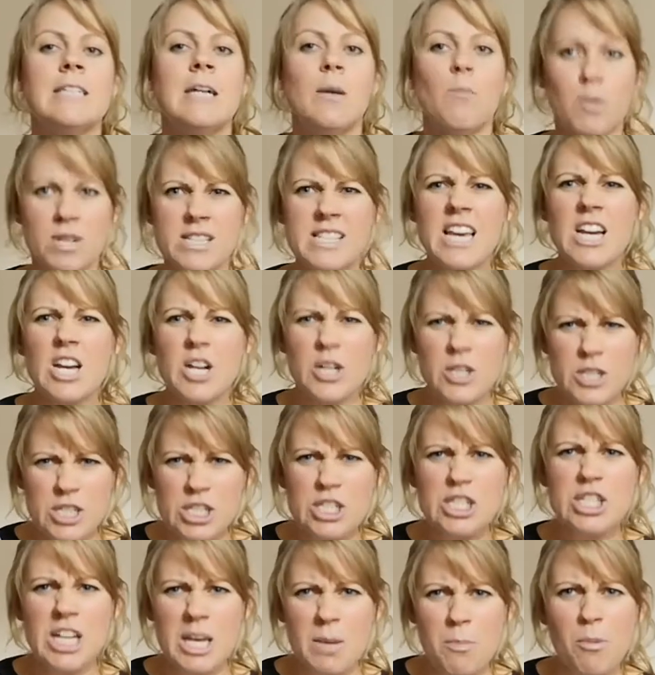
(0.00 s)
Prosecco's
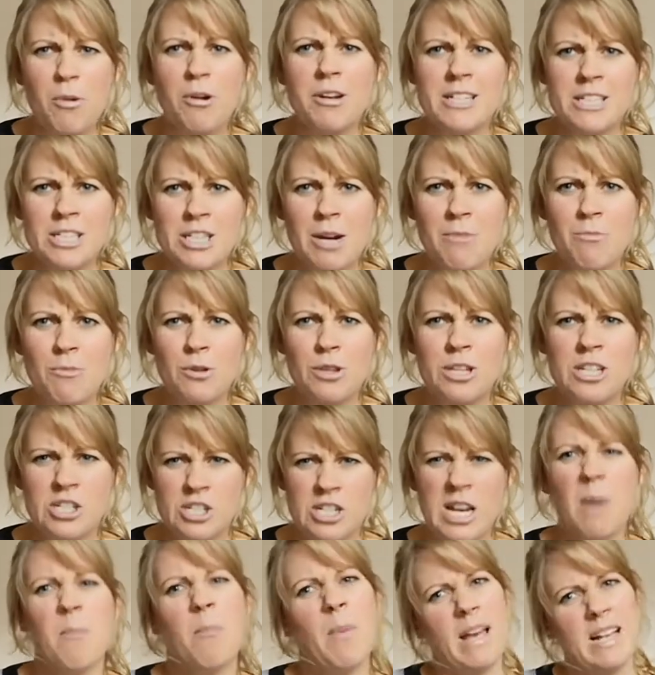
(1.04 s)
cheaper in general than
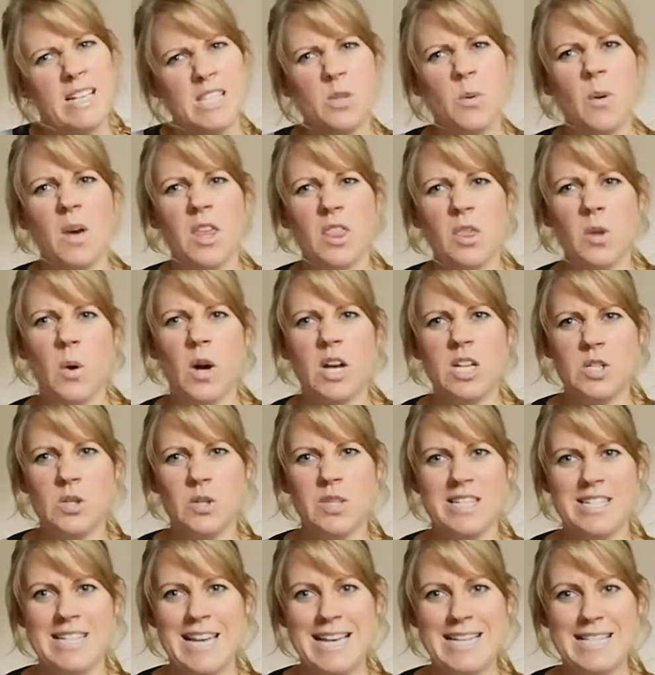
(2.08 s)
champagne, so I thought I'd do the
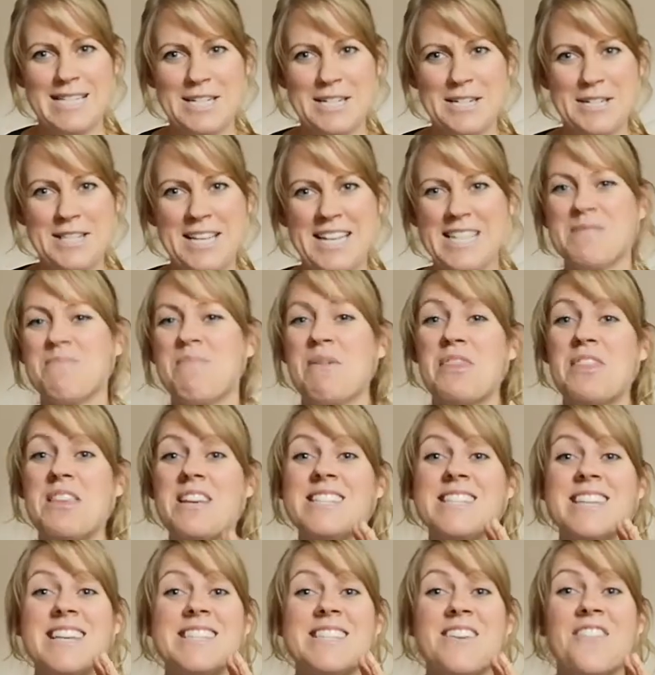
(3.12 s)
tasting of this, but
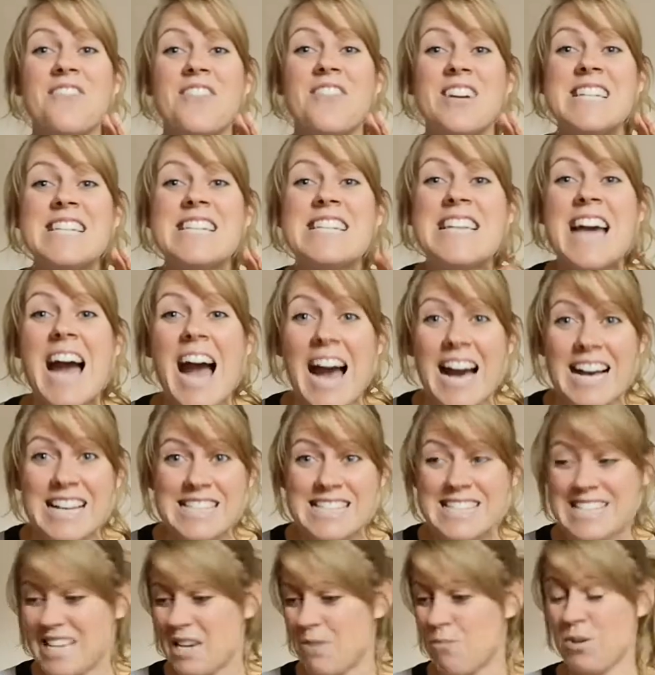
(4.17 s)
this is a
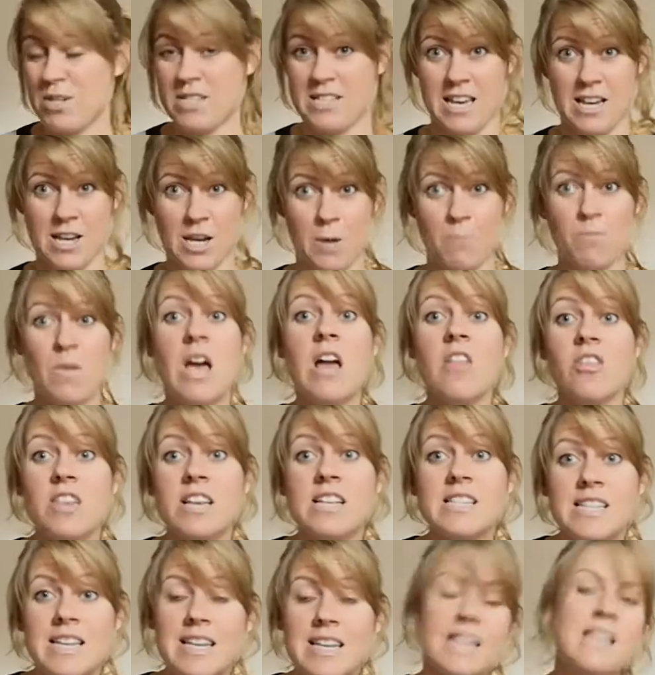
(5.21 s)
fantastic Prosecco.
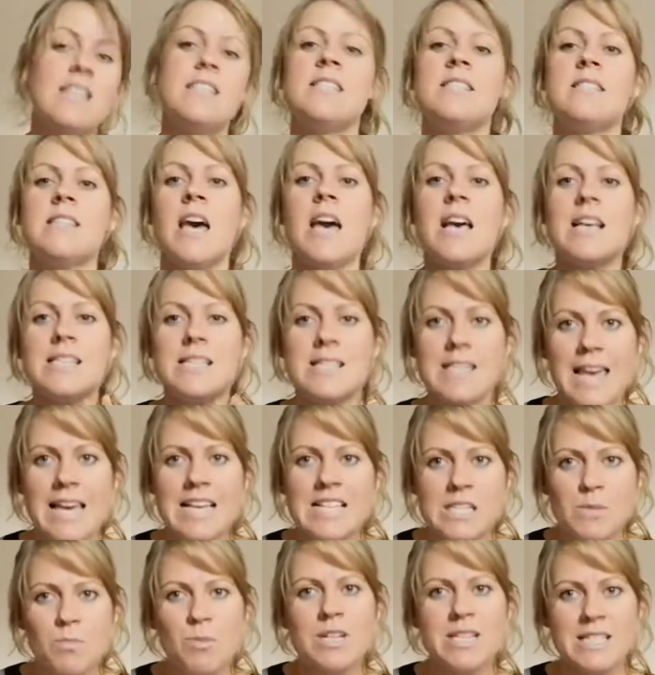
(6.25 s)
This is
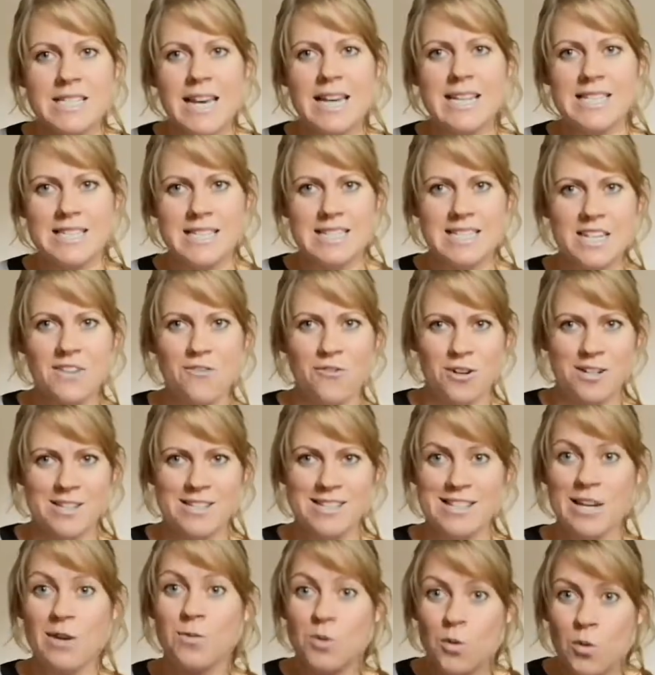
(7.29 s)
Sainsbury's Taste the Difference.
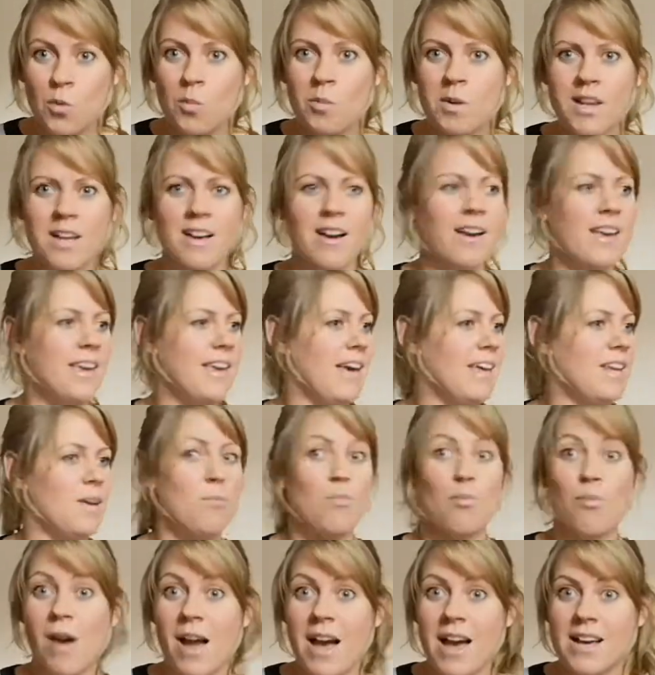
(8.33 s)
Now, normally I get a
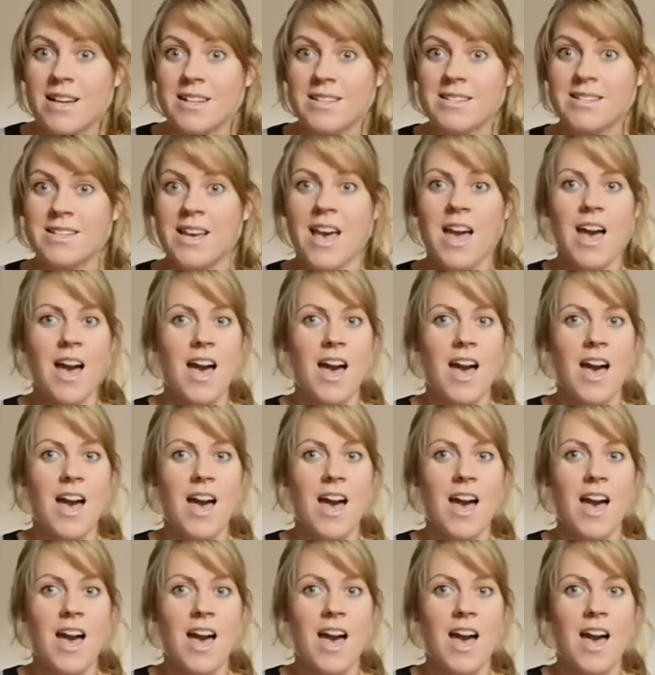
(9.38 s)
brand